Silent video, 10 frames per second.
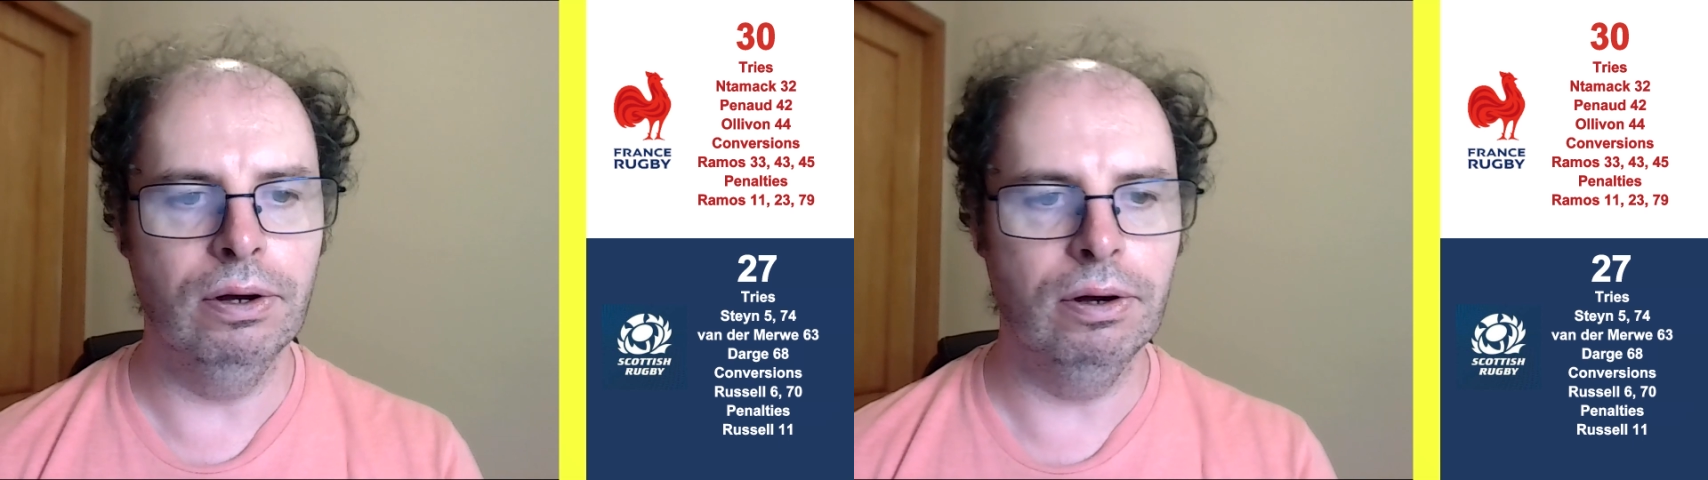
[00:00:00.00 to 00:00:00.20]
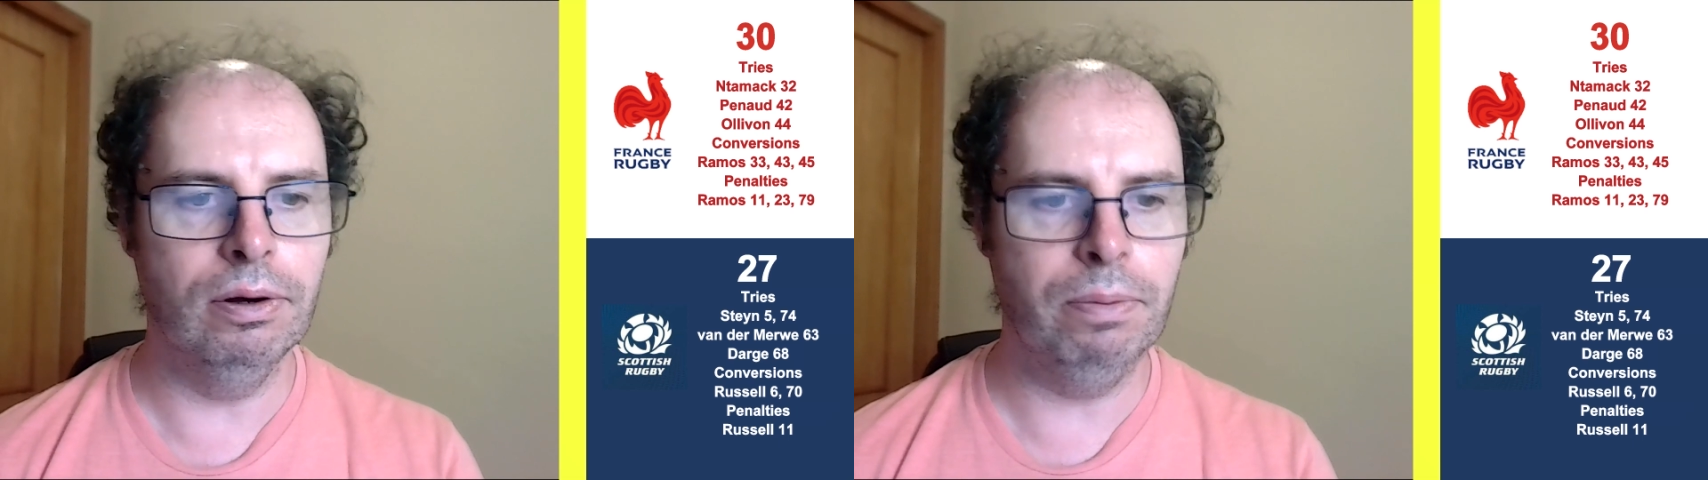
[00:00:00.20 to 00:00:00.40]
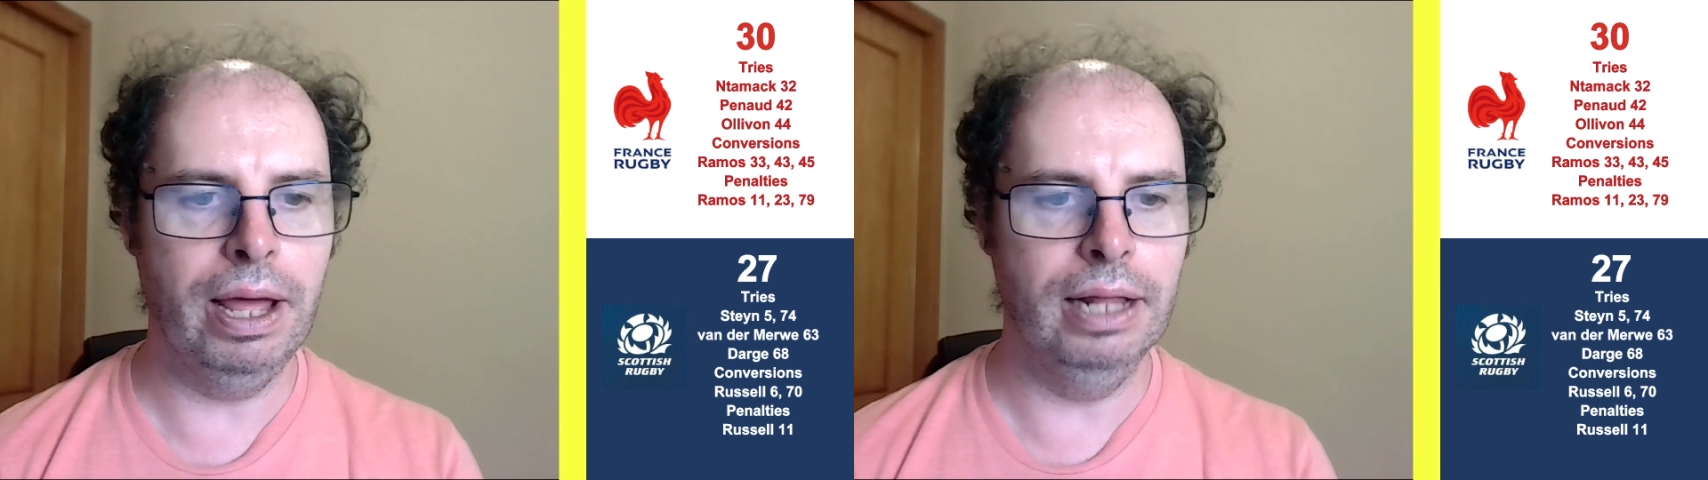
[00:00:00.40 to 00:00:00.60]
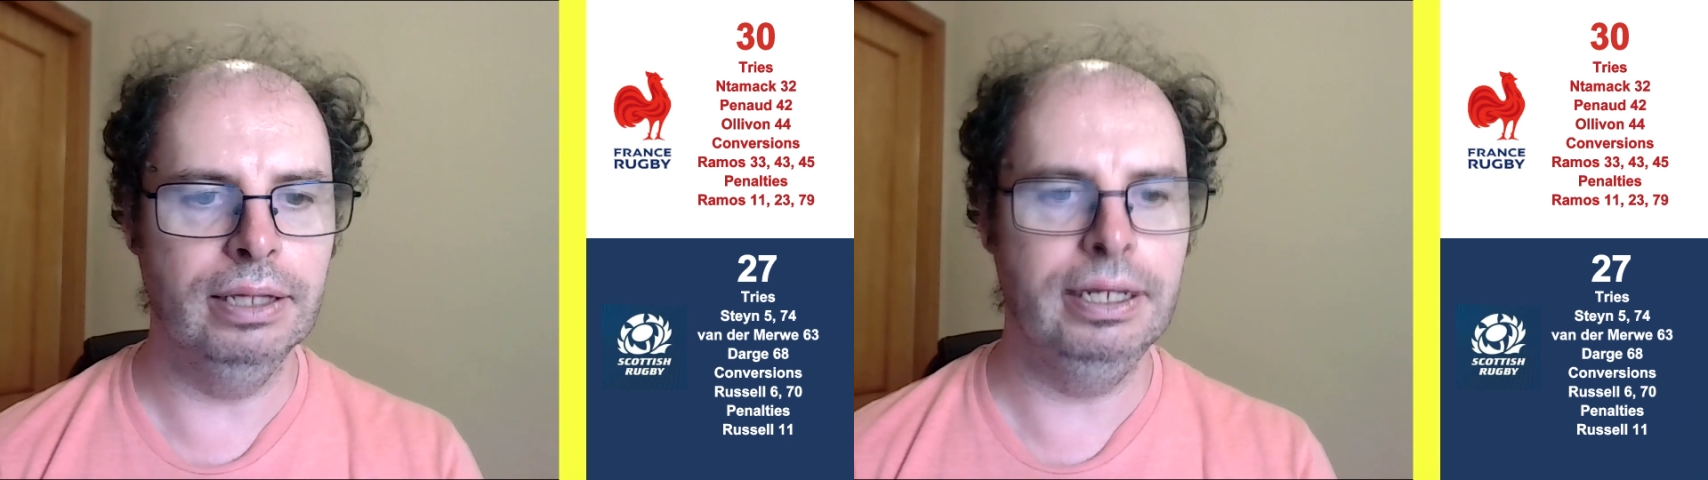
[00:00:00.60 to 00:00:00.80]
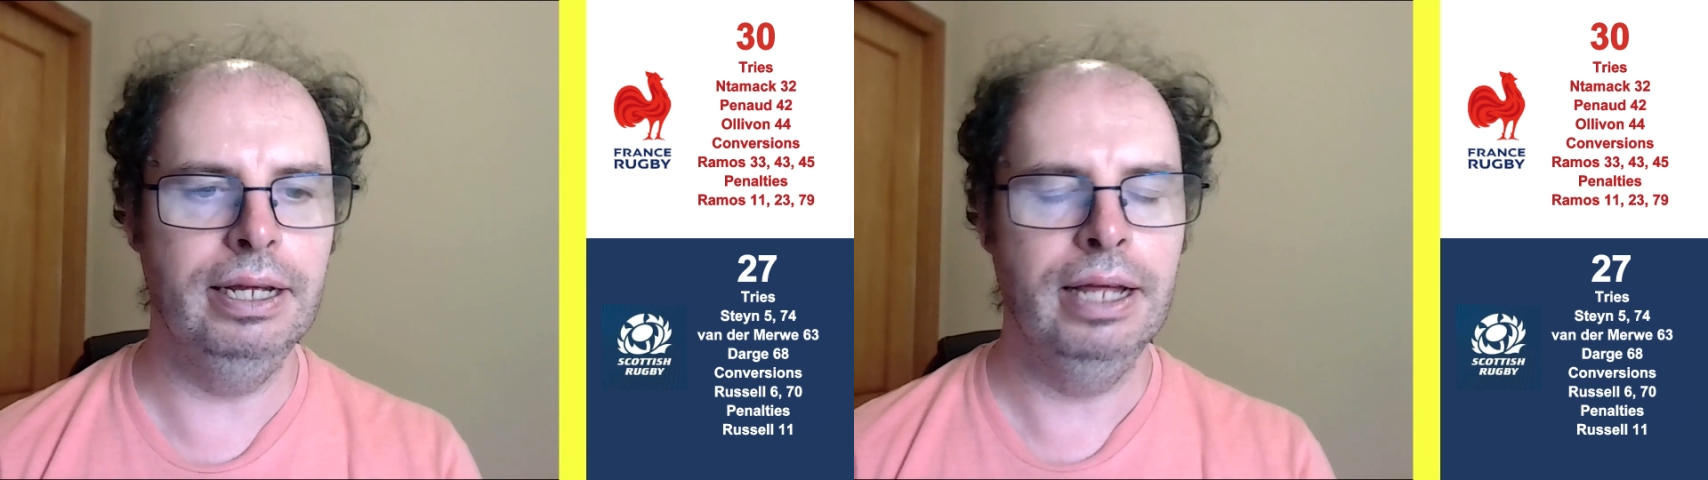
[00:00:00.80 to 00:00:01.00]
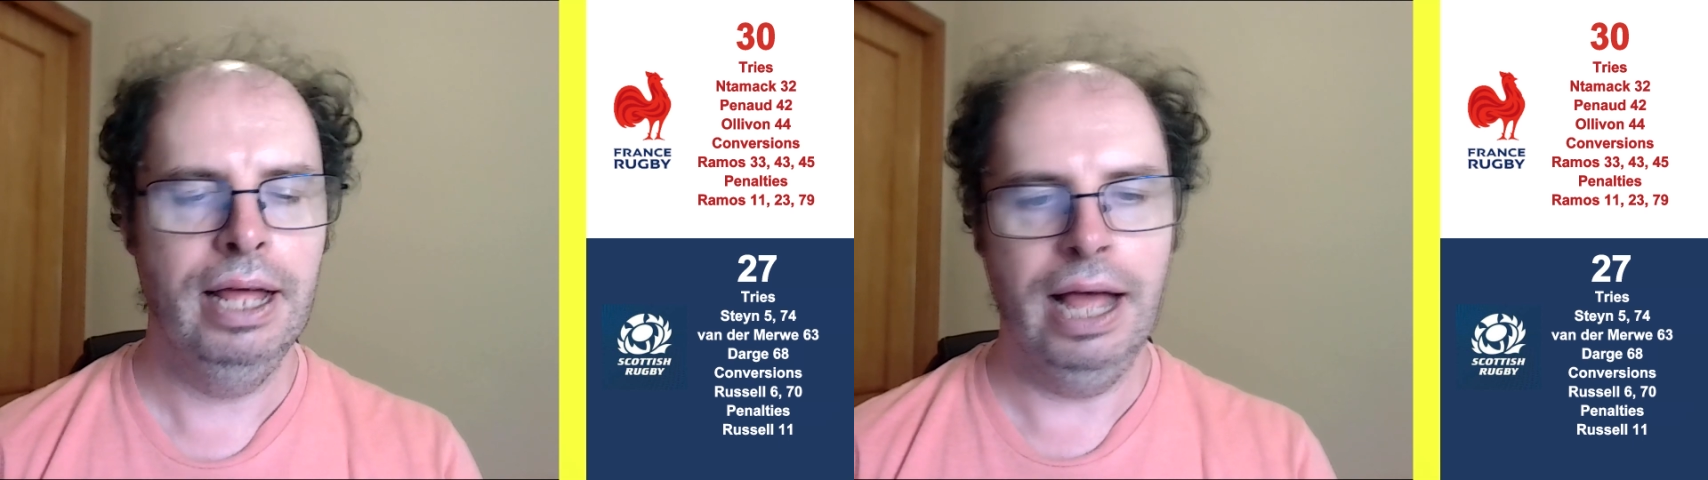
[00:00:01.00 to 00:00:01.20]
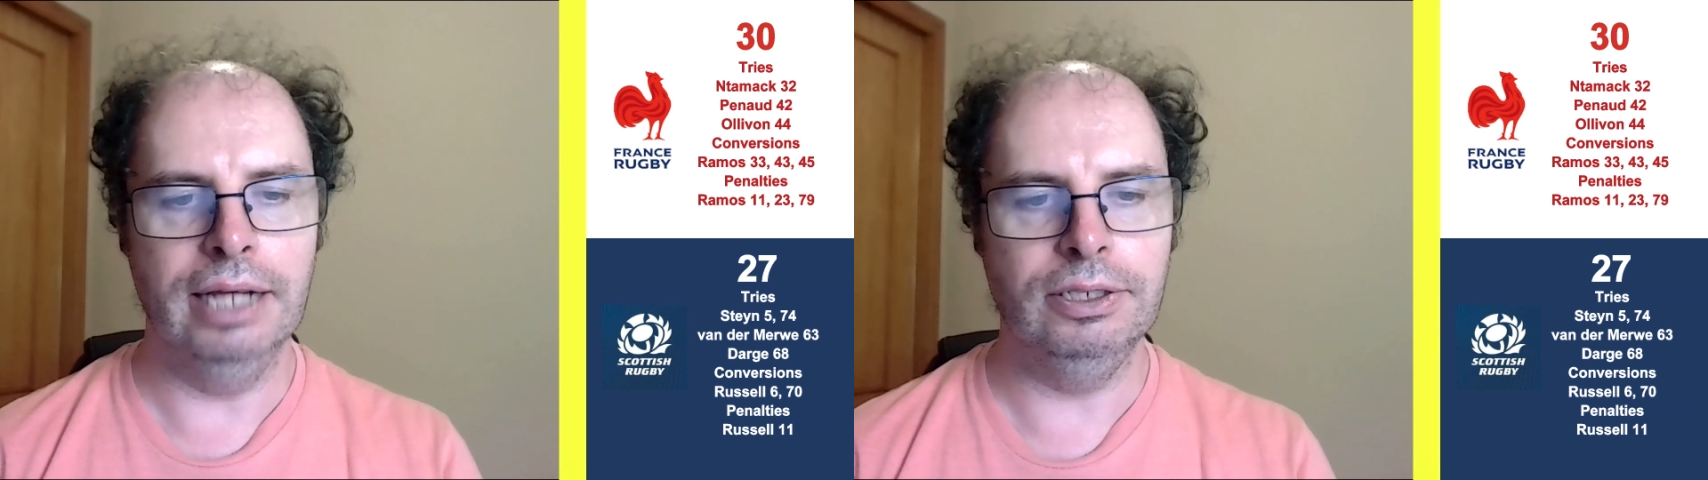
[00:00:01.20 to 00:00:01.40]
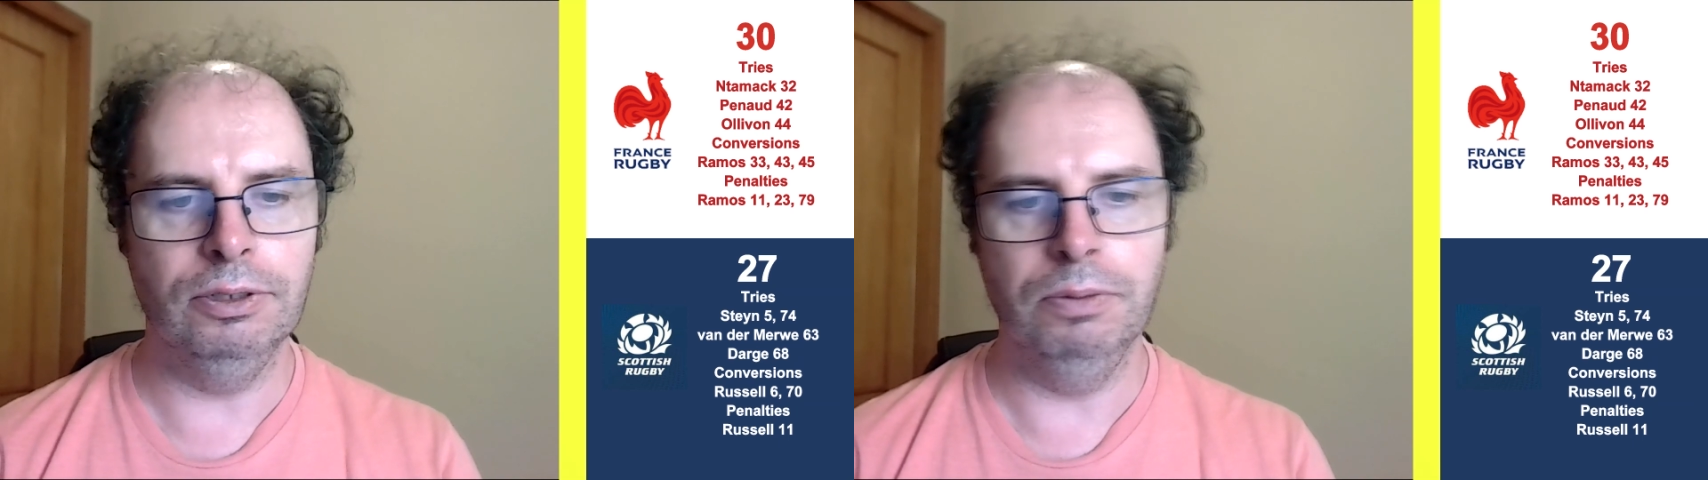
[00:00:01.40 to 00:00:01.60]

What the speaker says: They win another penalty